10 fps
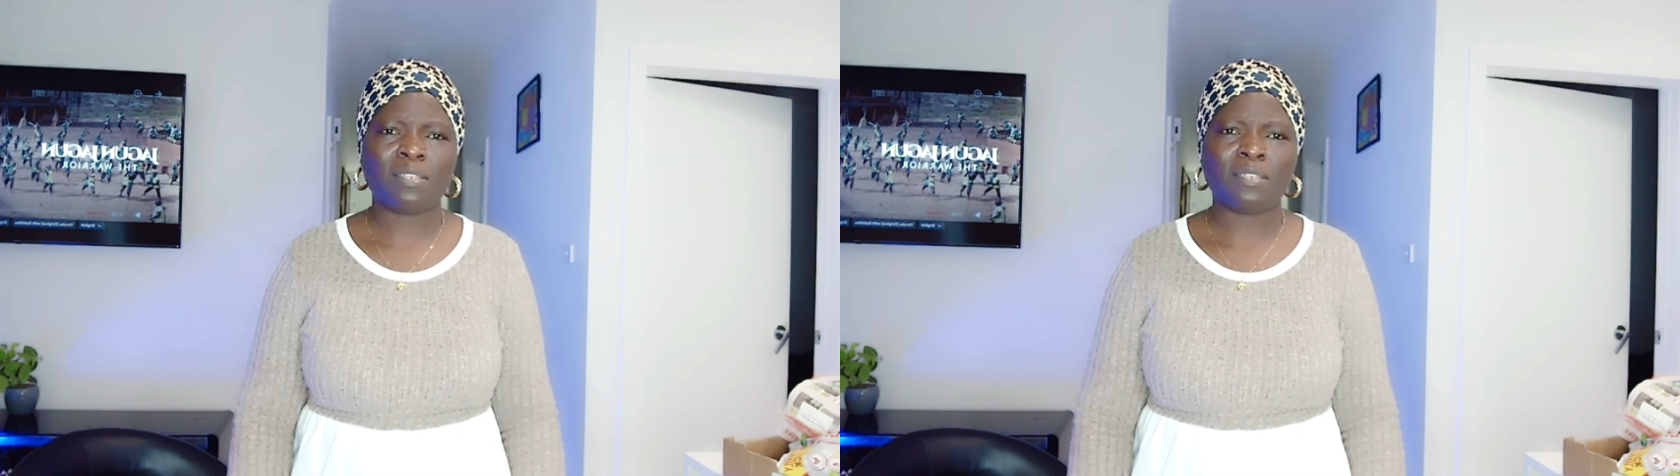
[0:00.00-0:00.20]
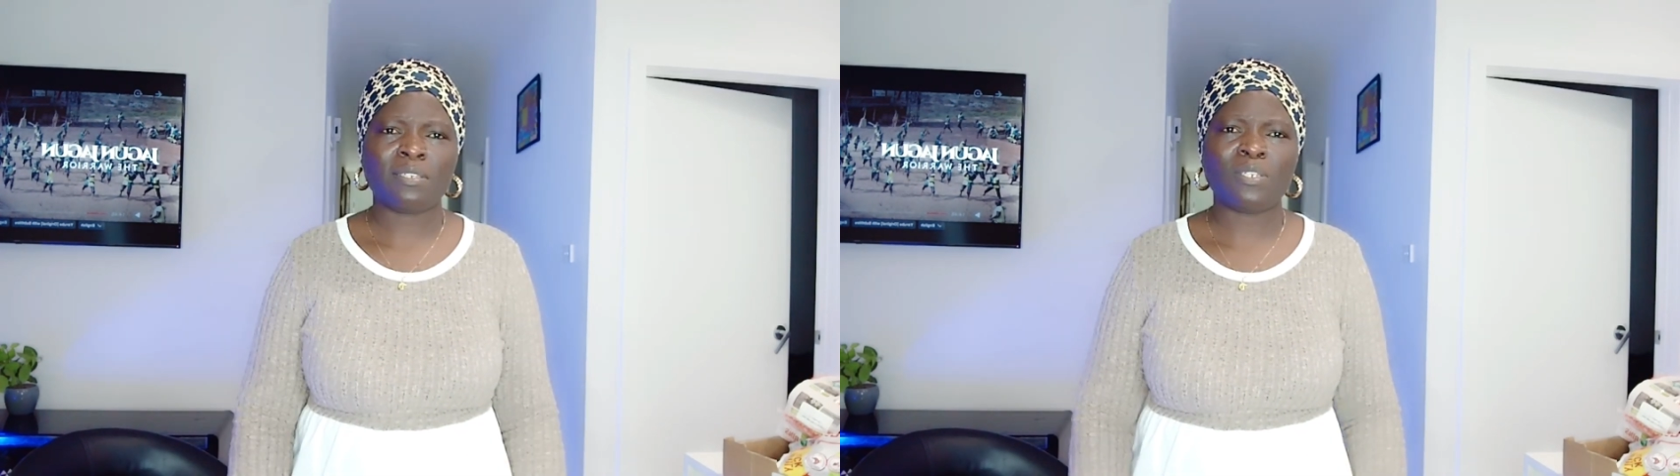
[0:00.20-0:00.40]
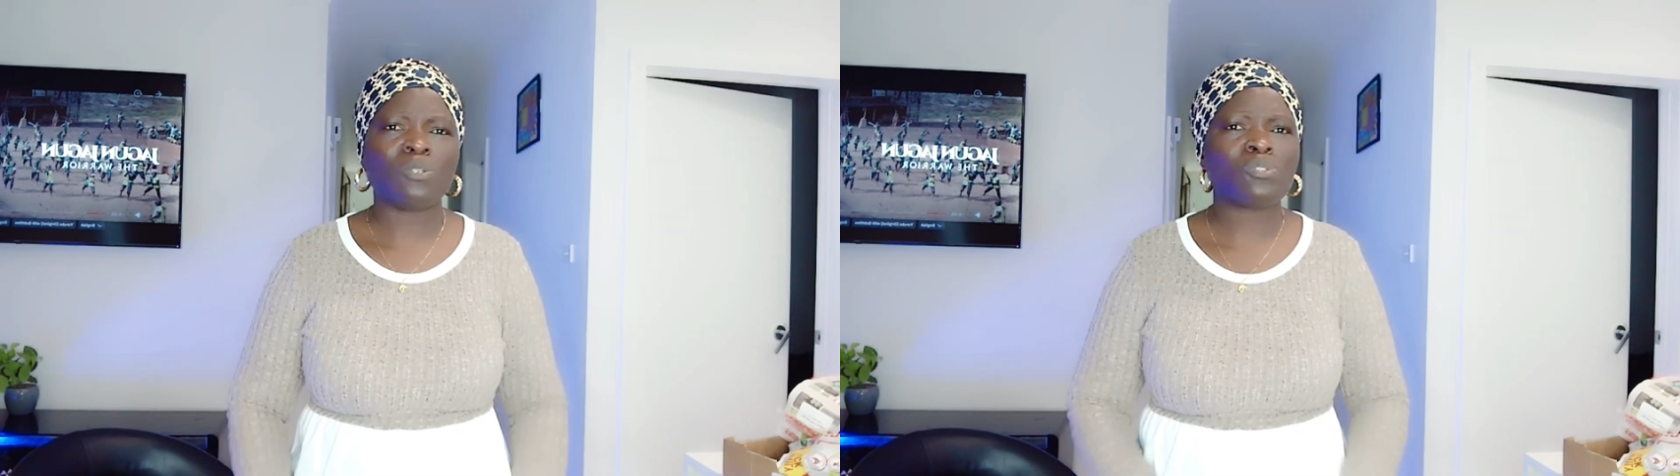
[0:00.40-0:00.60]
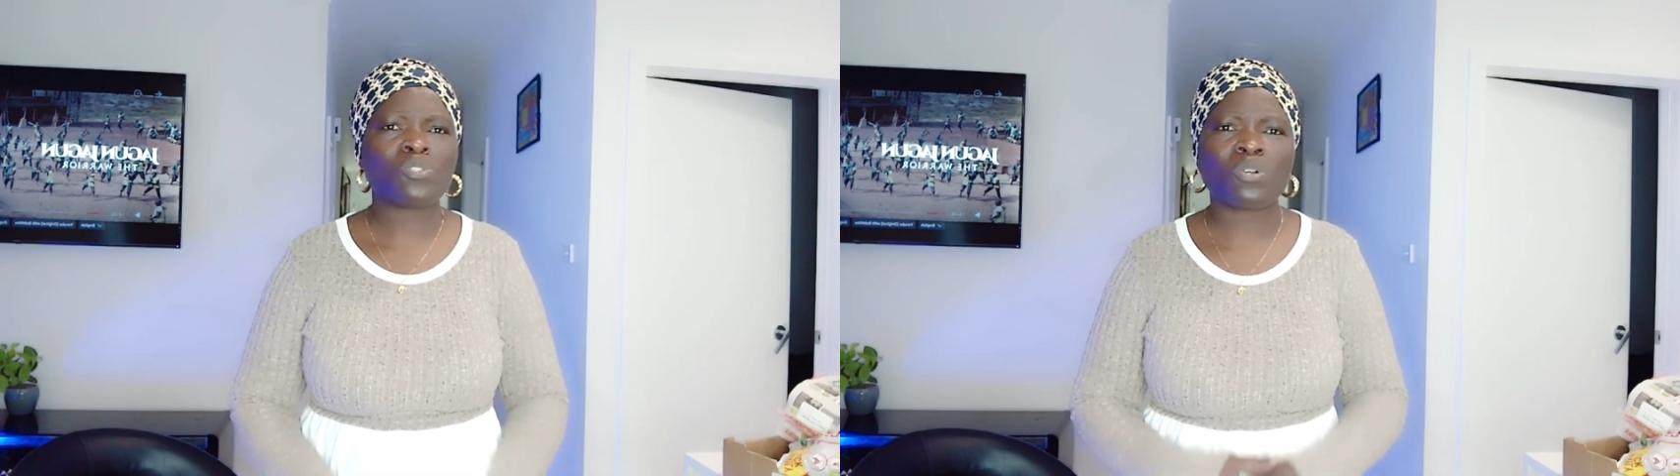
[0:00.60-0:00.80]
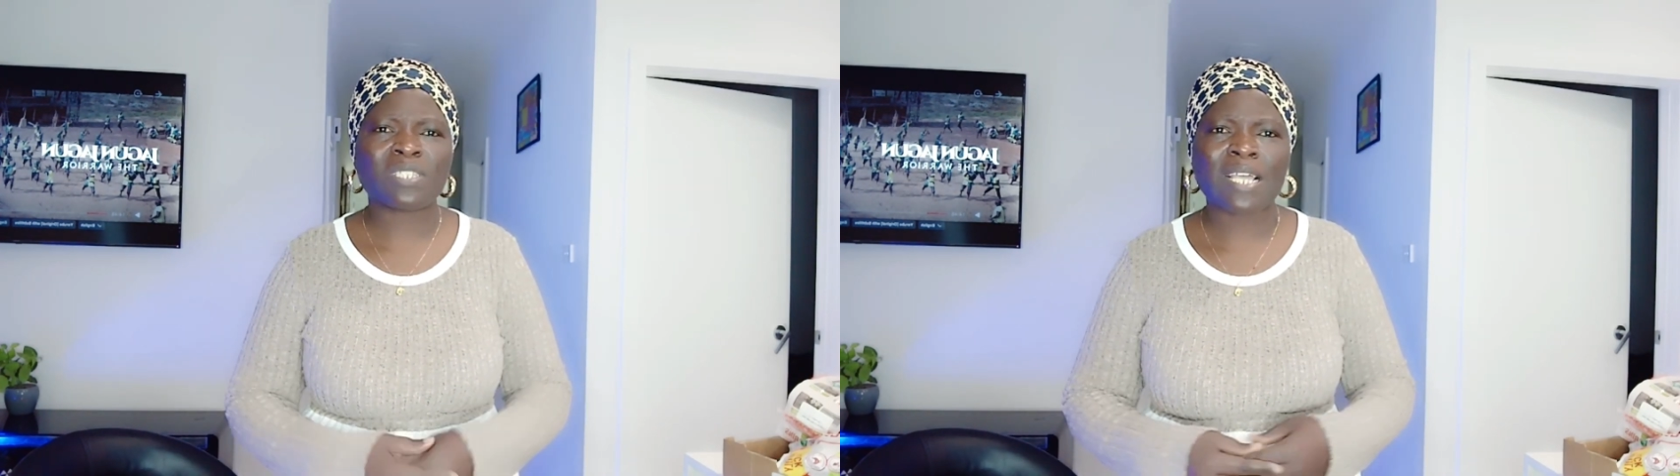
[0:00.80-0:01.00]
You don't
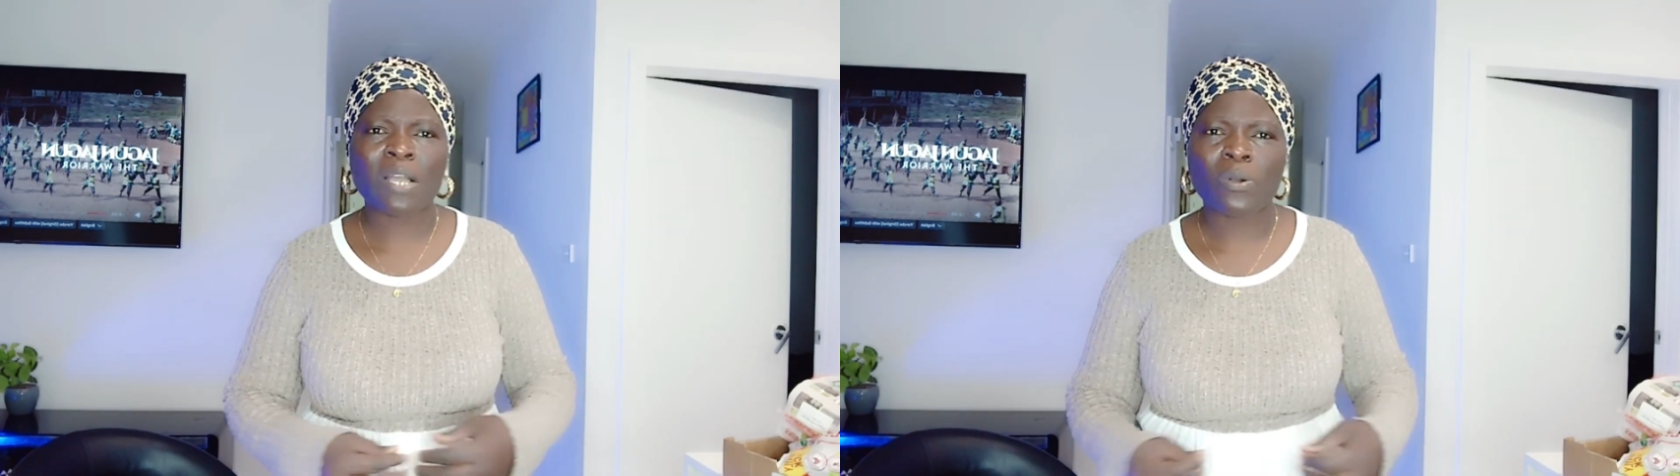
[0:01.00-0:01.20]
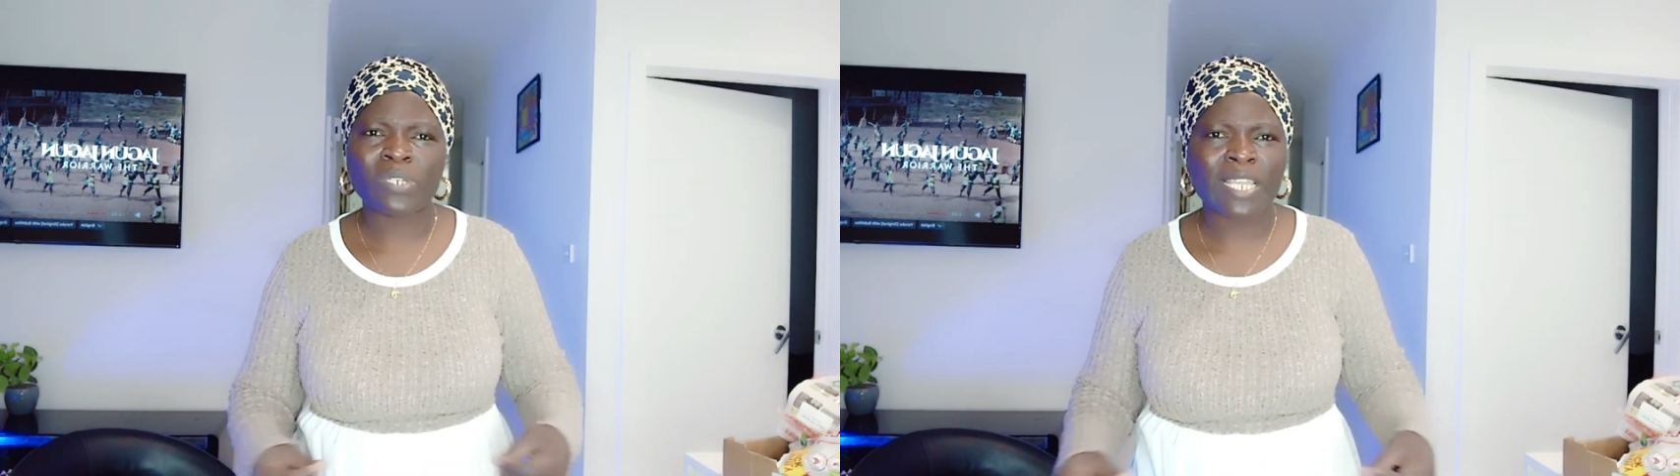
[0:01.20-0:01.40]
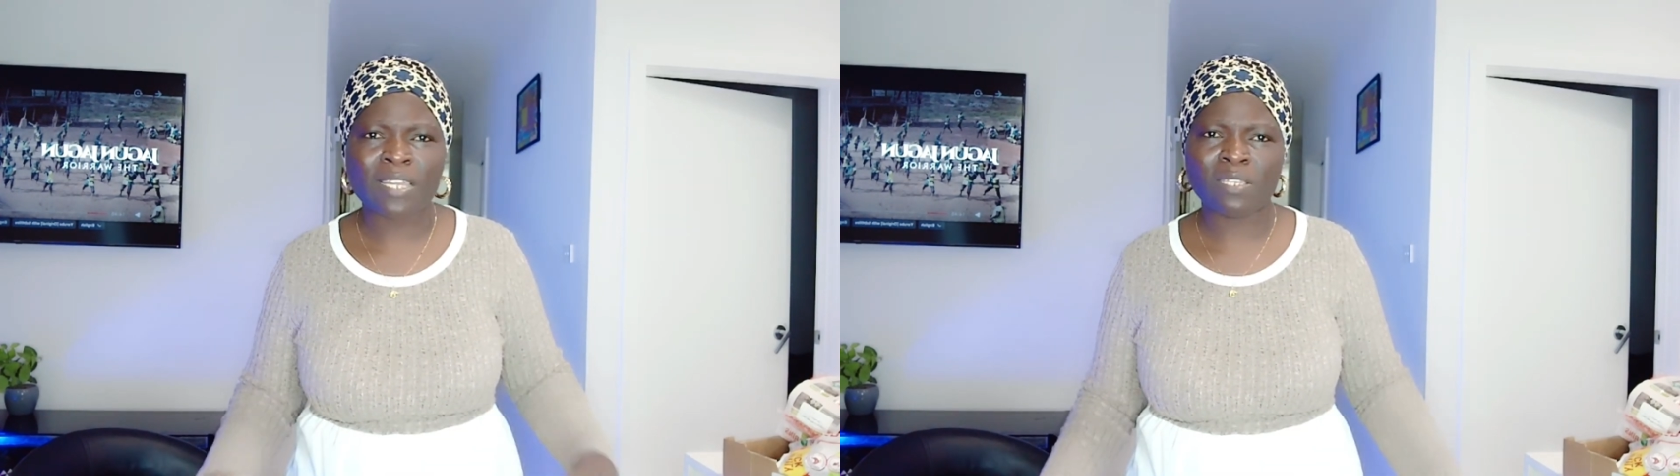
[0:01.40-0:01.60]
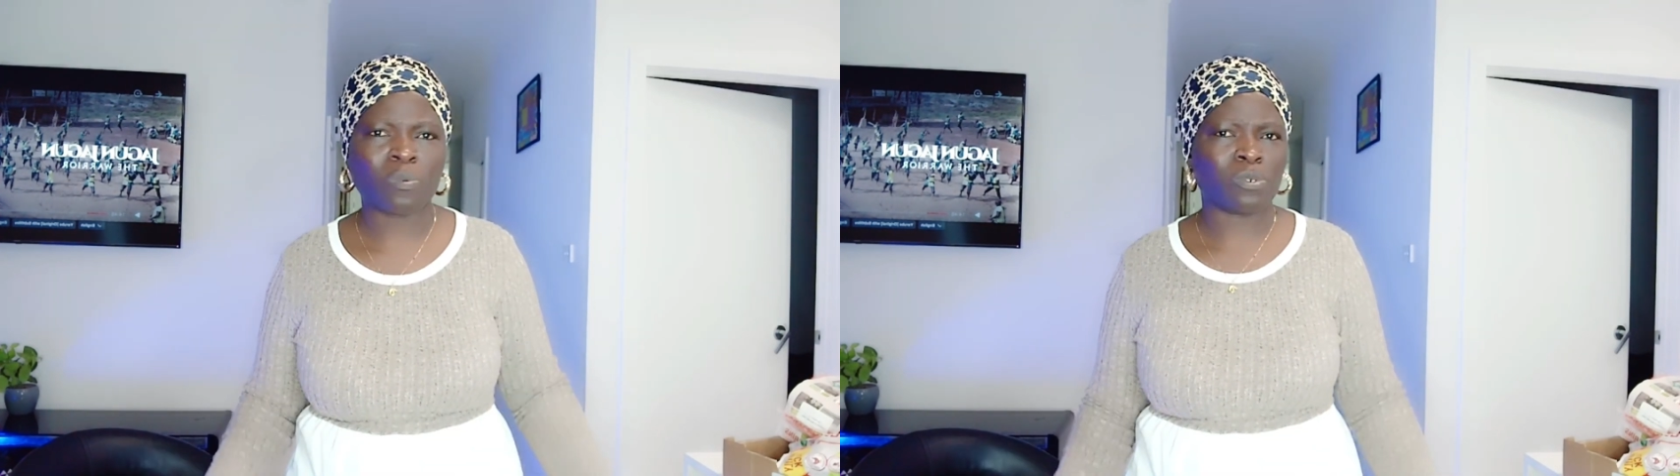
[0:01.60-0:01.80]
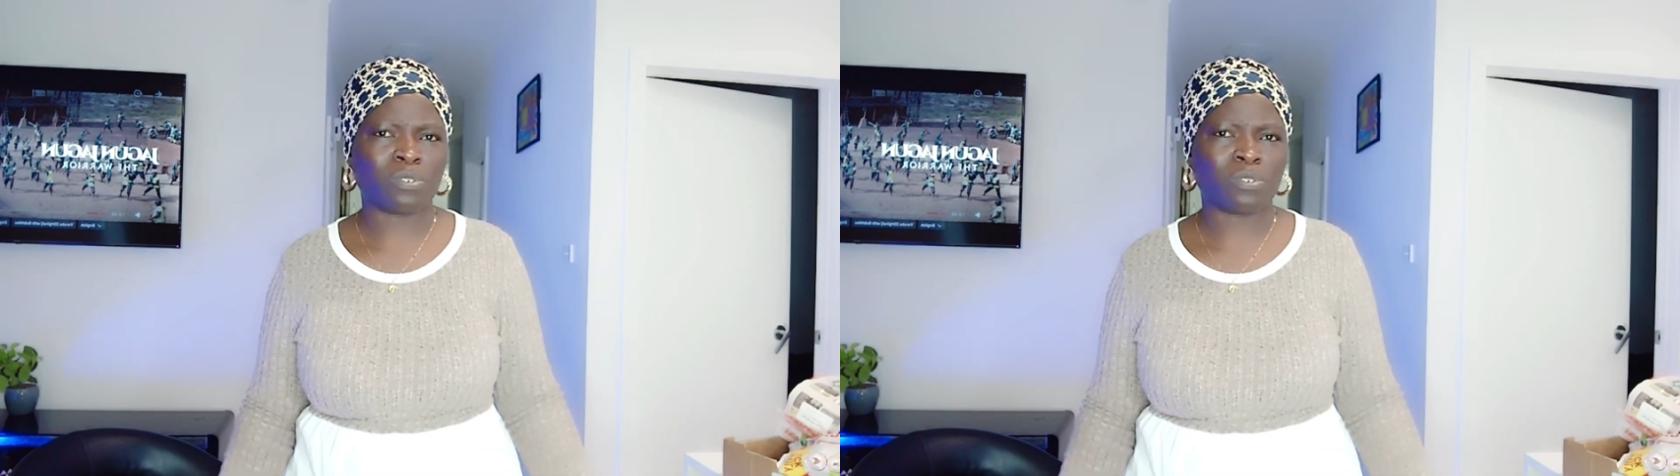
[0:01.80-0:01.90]
talk that on anyone.